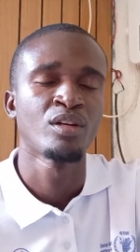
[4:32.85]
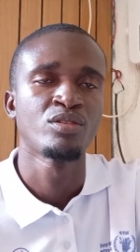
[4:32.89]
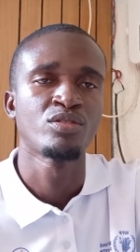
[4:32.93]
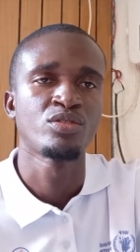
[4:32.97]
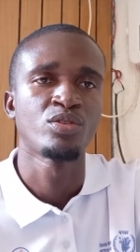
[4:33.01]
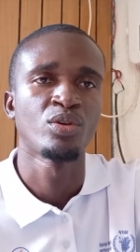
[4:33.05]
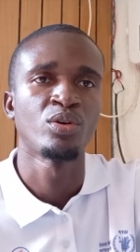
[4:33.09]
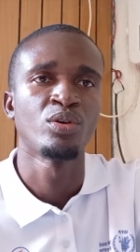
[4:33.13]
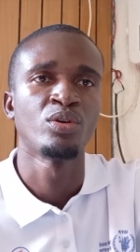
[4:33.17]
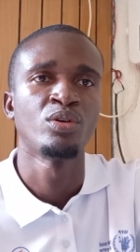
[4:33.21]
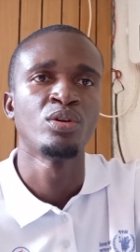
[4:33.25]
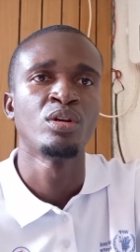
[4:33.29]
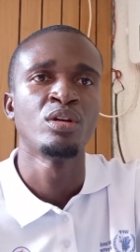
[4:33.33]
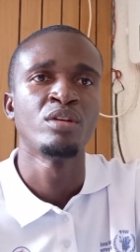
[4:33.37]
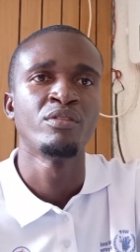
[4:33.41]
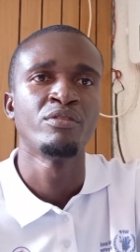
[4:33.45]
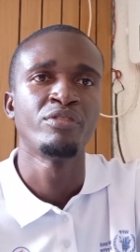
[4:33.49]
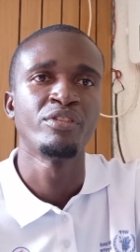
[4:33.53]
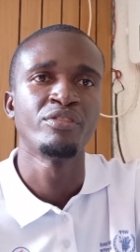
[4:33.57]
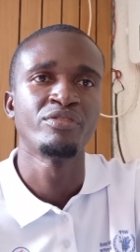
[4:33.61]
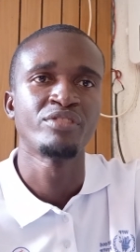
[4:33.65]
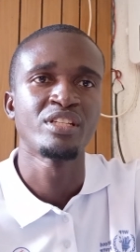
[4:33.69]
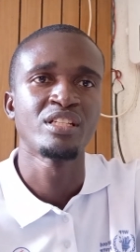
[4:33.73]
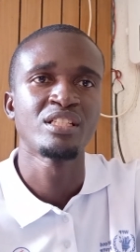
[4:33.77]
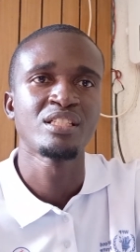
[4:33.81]
So
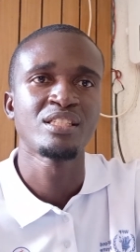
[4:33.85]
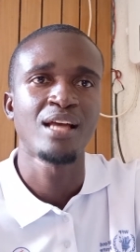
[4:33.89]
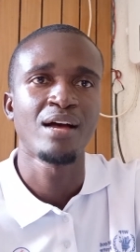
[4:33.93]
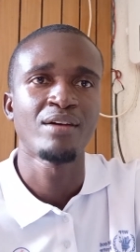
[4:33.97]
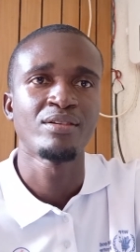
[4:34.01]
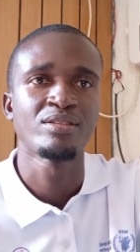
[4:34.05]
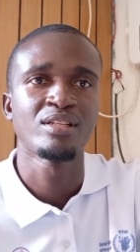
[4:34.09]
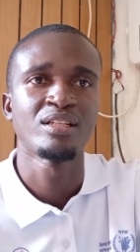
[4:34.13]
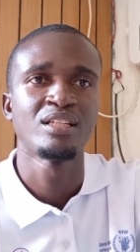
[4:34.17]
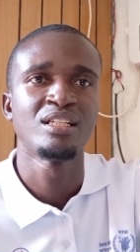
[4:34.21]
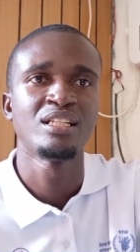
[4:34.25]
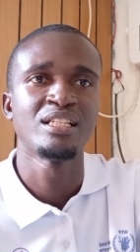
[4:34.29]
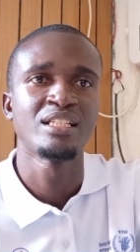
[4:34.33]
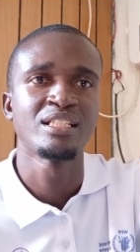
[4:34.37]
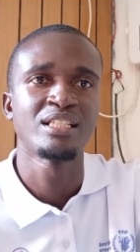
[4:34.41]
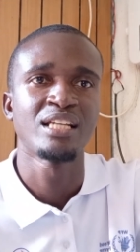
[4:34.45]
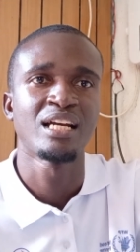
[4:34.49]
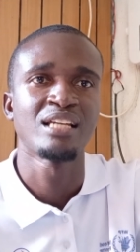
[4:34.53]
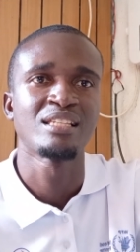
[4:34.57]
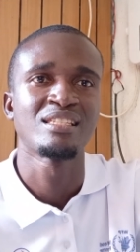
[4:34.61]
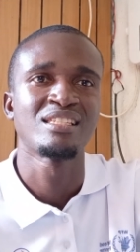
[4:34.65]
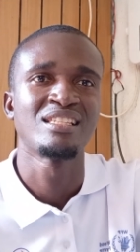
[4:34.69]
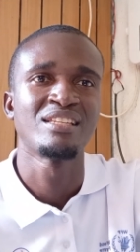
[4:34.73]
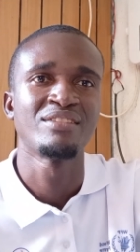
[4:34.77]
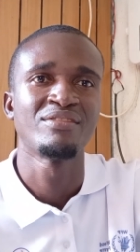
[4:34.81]
15,000
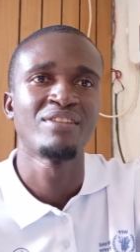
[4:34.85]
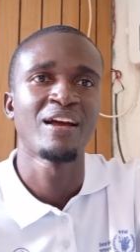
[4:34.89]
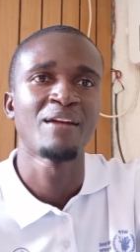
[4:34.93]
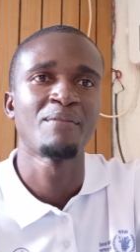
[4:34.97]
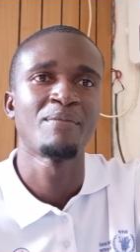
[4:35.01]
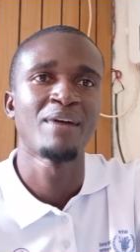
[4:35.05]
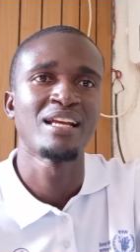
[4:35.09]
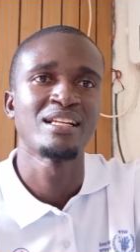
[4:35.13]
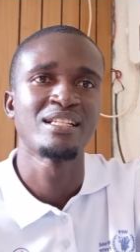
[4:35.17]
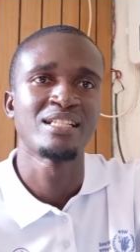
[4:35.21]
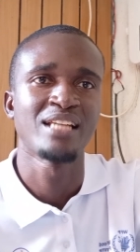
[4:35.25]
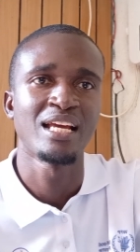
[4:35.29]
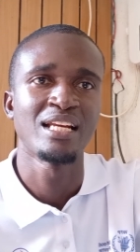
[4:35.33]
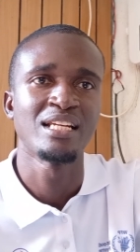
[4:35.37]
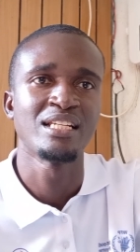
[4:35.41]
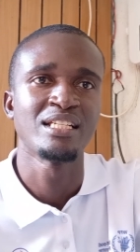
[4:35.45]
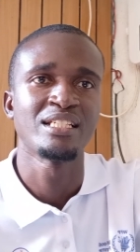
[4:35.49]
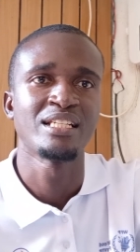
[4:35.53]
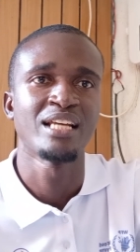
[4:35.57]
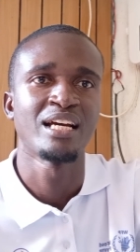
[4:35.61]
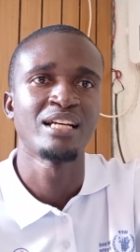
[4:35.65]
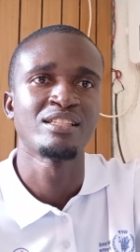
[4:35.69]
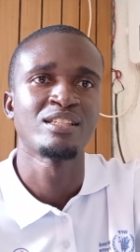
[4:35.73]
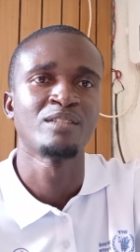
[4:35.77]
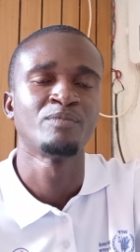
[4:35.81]
liters divided by 10
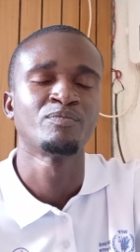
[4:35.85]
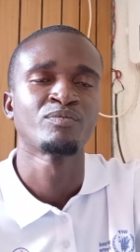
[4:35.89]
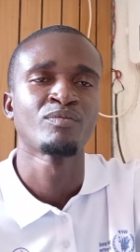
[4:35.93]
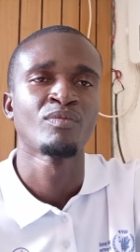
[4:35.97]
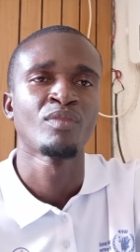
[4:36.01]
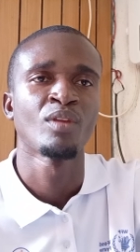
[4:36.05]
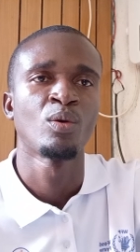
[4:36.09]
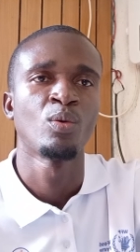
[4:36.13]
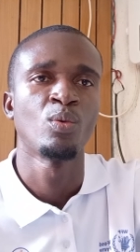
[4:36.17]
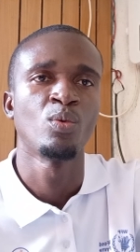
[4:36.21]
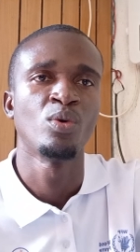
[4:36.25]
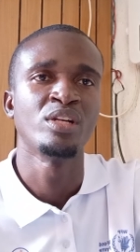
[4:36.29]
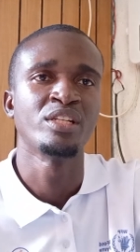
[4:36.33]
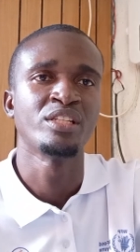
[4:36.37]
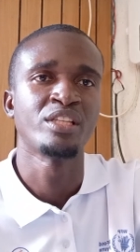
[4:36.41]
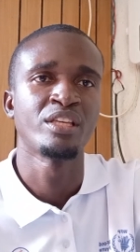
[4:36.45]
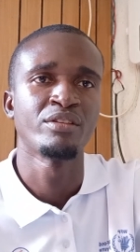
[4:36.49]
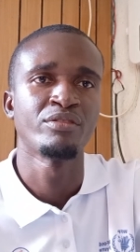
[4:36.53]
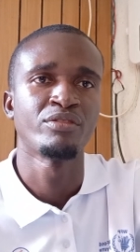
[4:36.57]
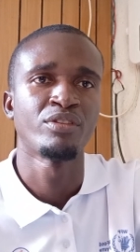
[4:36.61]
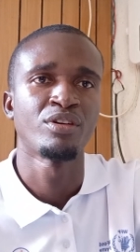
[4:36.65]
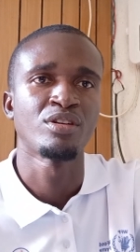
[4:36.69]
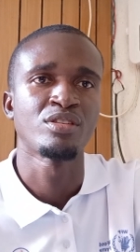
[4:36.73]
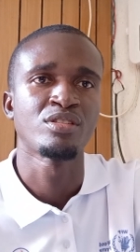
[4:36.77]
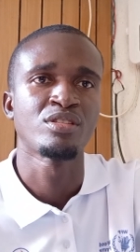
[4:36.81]
liters will
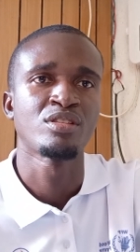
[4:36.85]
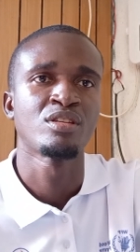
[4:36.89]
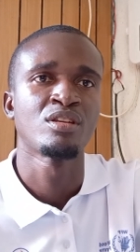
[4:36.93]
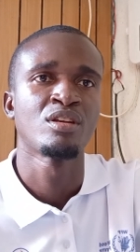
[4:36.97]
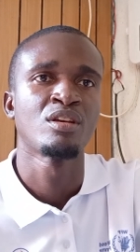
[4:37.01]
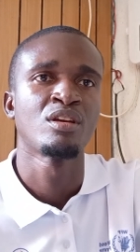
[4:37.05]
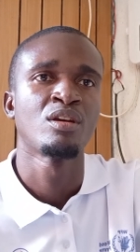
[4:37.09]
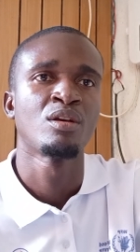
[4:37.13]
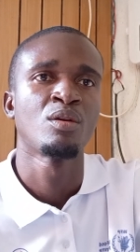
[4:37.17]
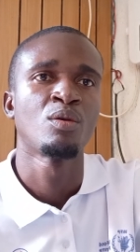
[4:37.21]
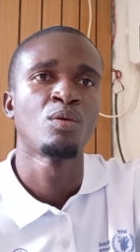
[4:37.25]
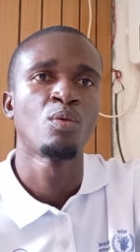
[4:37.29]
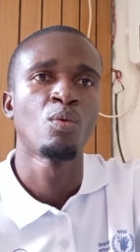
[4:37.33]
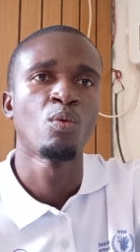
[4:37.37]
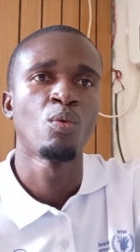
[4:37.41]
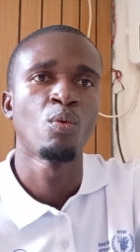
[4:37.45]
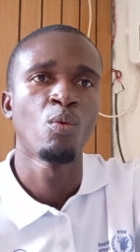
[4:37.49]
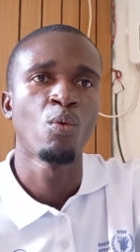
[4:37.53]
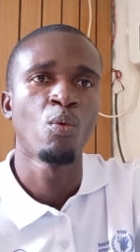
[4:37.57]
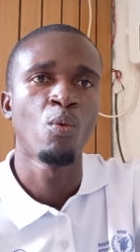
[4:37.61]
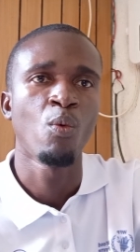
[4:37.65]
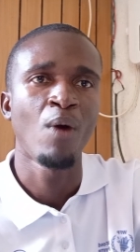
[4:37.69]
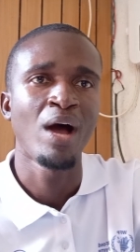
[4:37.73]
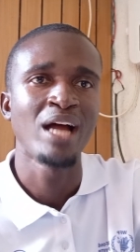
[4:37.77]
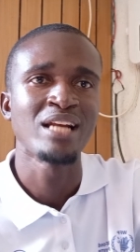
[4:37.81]
give us
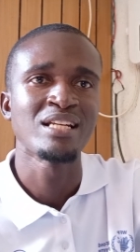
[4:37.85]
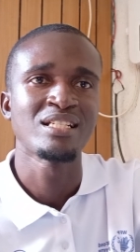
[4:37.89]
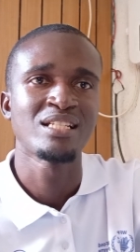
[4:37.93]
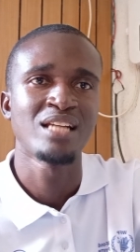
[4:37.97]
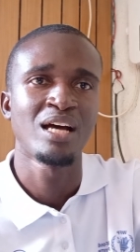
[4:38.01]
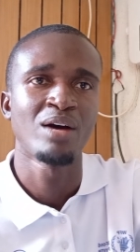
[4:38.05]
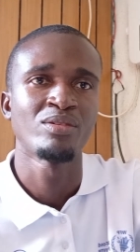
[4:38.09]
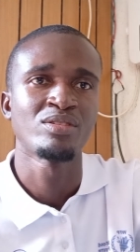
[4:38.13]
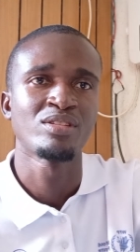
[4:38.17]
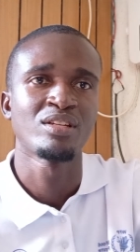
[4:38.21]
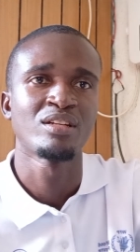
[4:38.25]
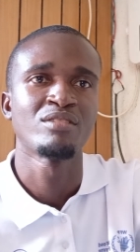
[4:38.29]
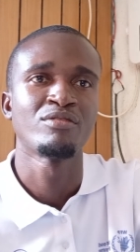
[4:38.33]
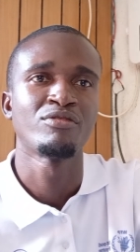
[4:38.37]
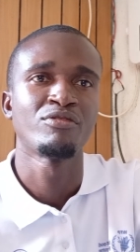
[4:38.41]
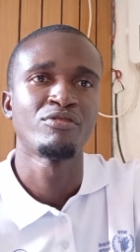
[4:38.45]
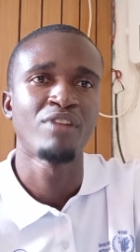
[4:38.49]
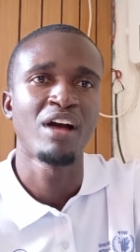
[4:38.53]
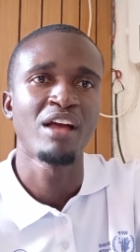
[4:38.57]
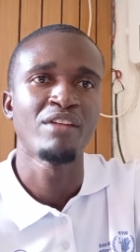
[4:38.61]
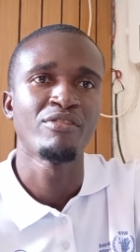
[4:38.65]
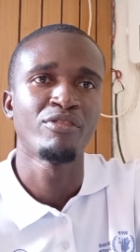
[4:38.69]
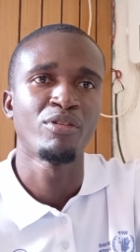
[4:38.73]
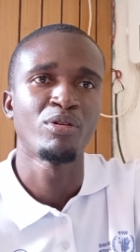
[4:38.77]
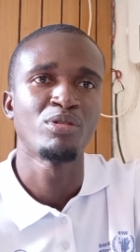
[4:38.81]

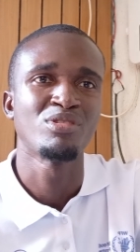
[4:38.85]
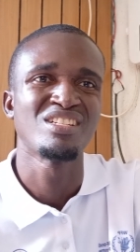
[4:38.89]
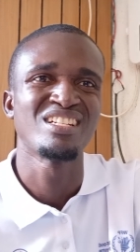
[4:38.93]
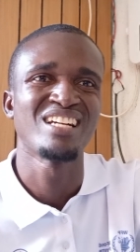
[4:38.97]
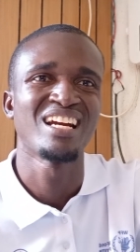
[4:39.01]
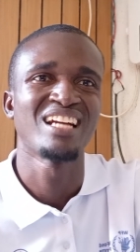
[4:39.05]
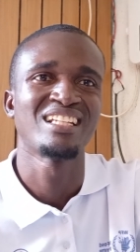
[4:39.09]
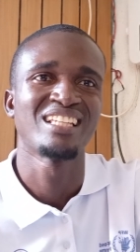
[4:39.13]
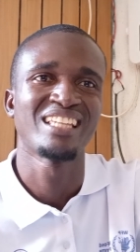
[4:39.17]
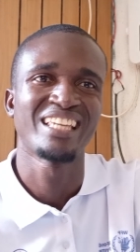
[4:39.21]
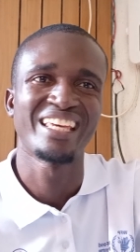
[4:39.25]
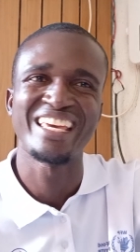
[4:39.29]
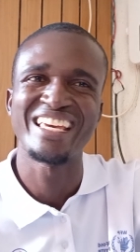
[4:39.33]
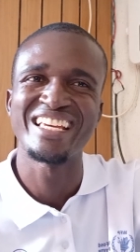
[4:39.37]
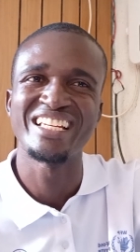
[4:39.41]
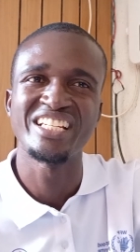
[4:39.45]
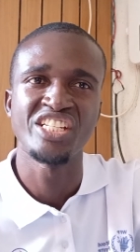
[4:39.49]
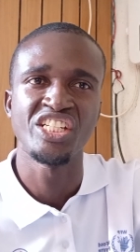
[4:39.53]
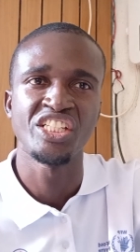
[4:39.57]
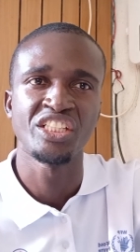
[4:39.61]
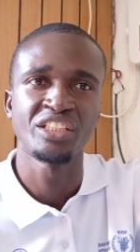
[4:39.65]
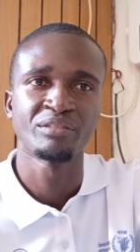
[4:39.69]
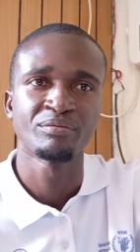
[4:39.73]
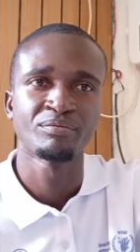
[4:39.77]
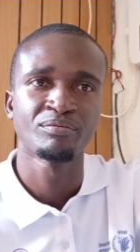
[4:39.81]
1,500
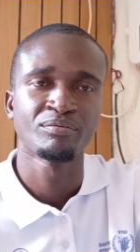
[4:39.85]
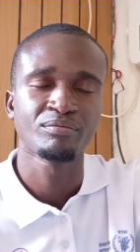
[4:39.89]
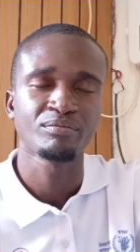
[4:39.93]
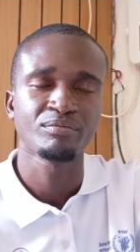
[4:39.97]
kg.